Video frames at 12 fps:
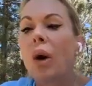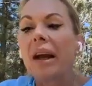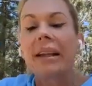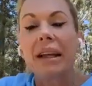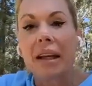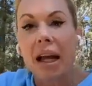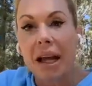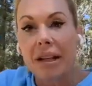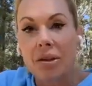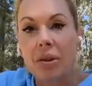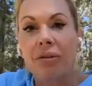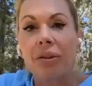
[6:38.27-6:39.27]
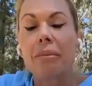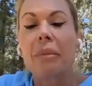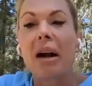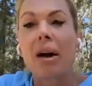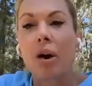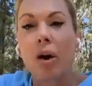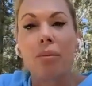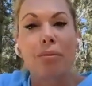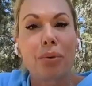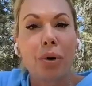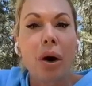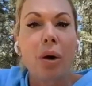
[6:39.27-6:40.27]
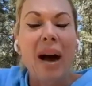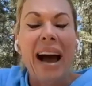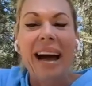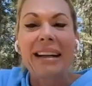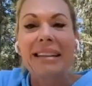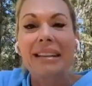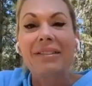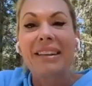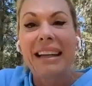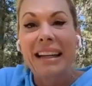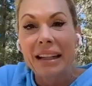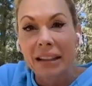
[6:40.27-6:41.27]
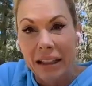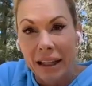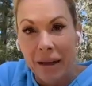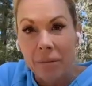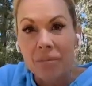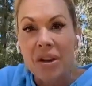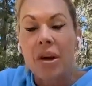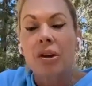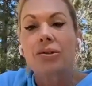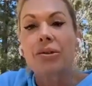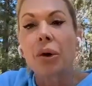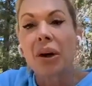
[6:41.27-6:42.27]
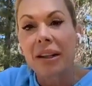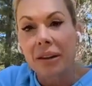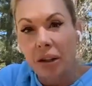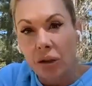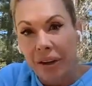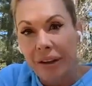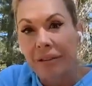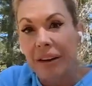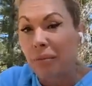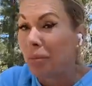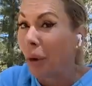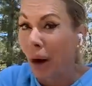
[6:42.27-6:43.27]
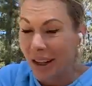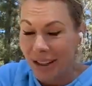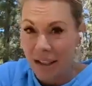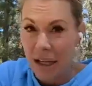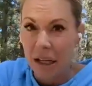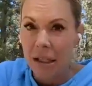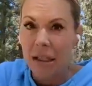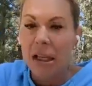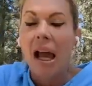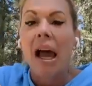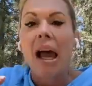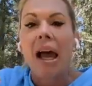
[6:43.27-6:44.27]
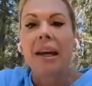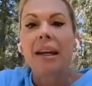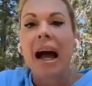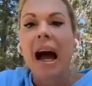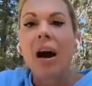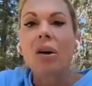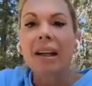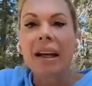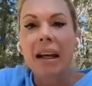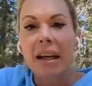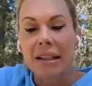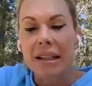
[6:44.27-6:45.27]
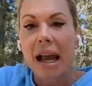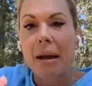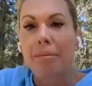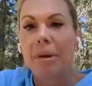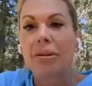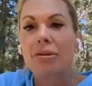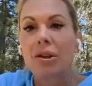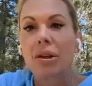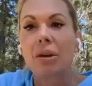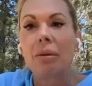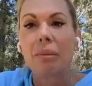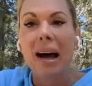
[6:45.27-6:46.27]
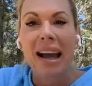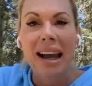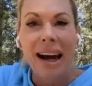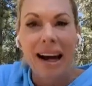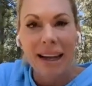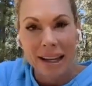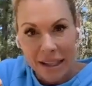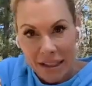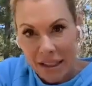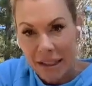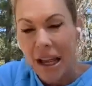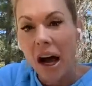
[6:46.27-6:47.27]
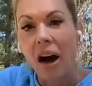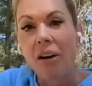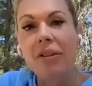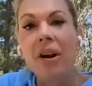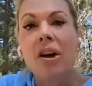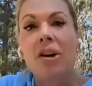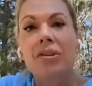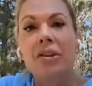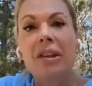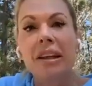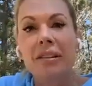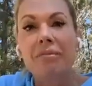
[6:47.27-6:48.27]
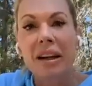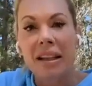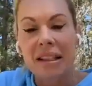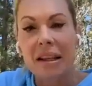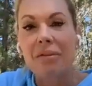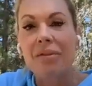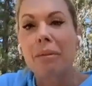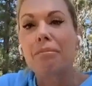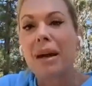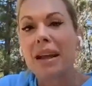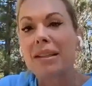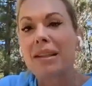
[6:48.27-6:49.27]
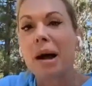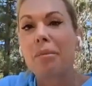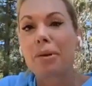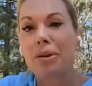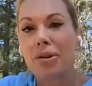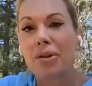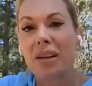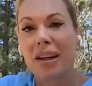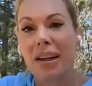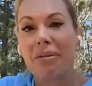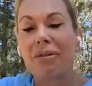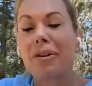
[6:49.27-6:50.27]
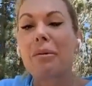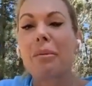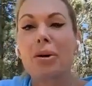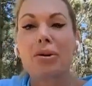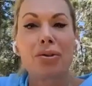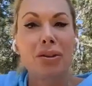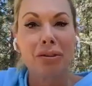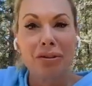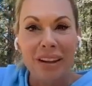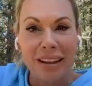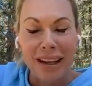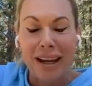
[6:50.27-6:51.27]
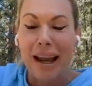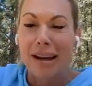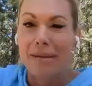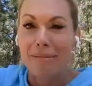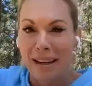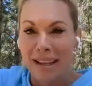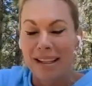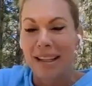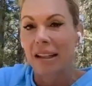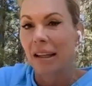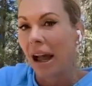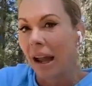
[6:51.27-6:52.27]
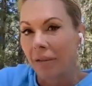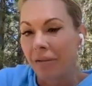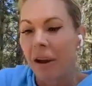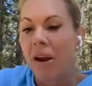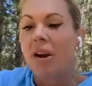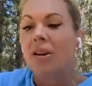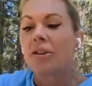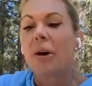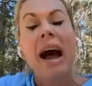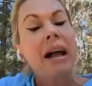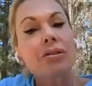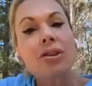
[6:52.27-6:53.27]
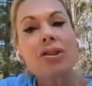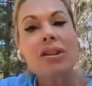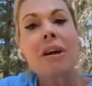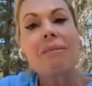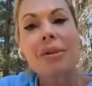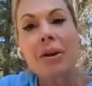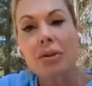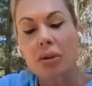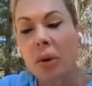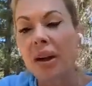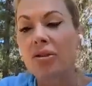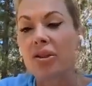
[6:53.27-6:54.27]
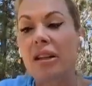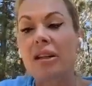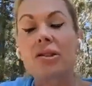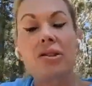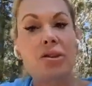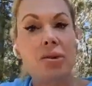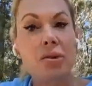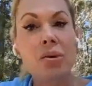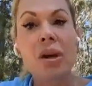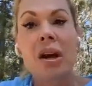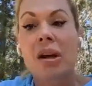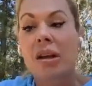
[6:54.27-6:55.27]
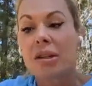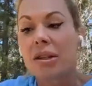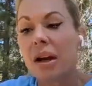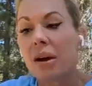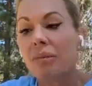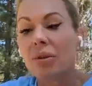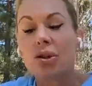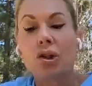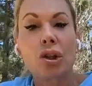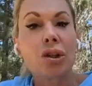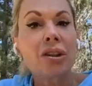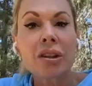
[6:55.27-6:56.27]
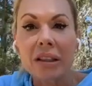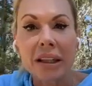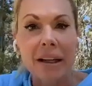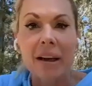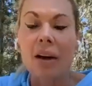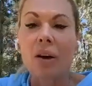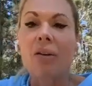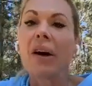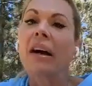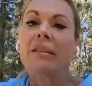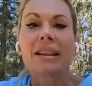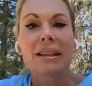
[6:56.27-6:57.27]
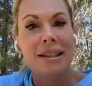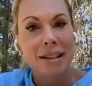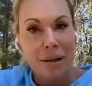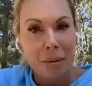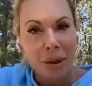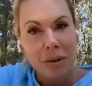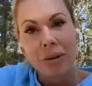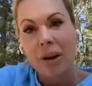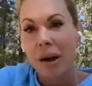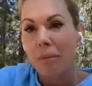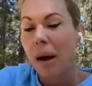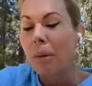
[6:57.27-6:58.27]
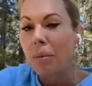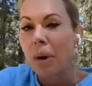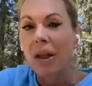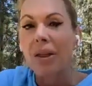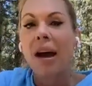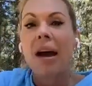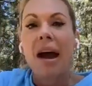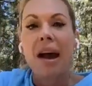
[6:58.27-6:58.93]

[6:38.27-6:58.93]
What can I do for my own proactive healing during the grieving process? And how can I tap into my highest self to give myself the best opportunity for the most fulfilling and amazing life? So ask yourself those questions. Do some journaling around it. See what you come up with.